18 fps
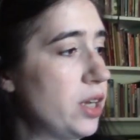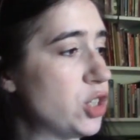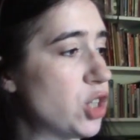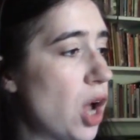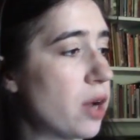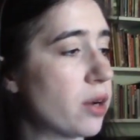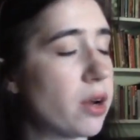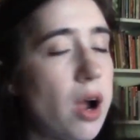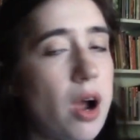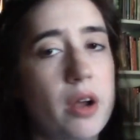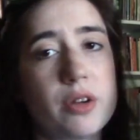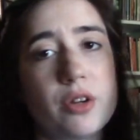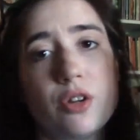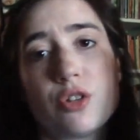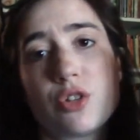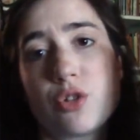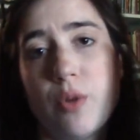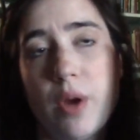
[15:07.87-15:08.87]
John
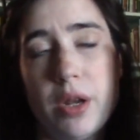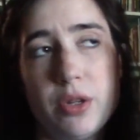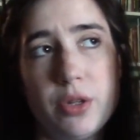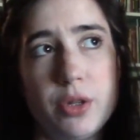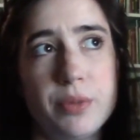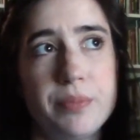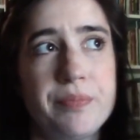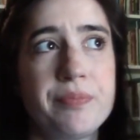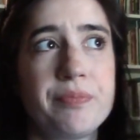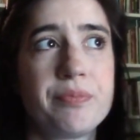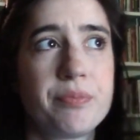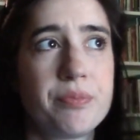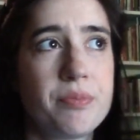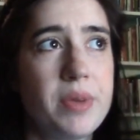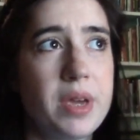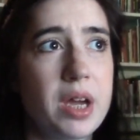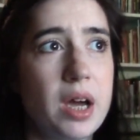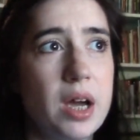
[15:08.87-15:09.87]
Gardner's Grendel
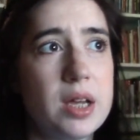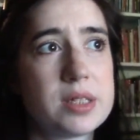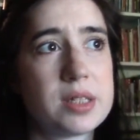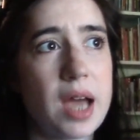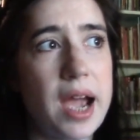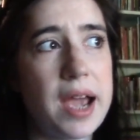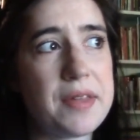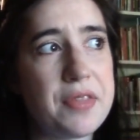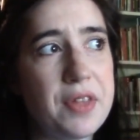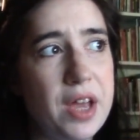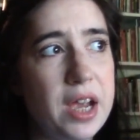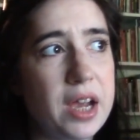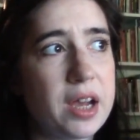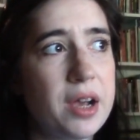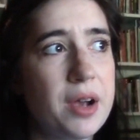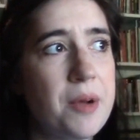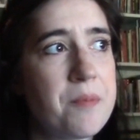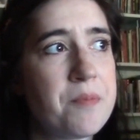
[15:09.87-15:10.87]
because I
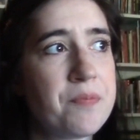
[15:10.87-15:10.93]
think